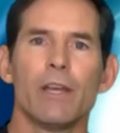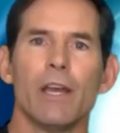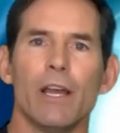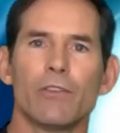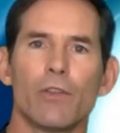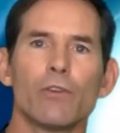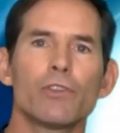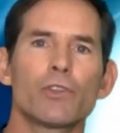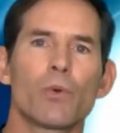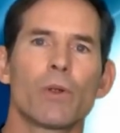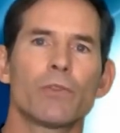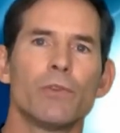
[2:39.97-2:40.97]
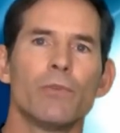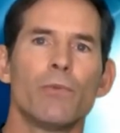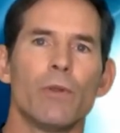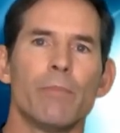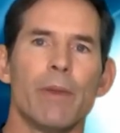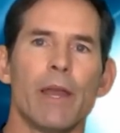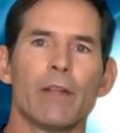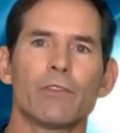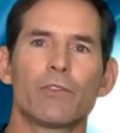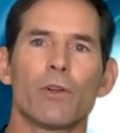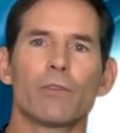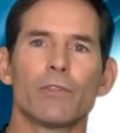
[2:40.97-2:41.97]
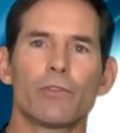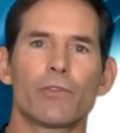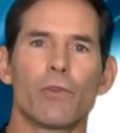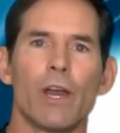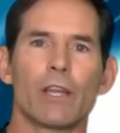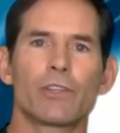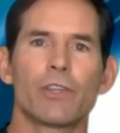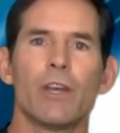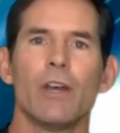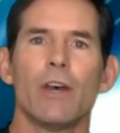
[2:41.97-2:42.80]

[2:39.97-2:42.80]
as those short 2-foot bands start to stretch,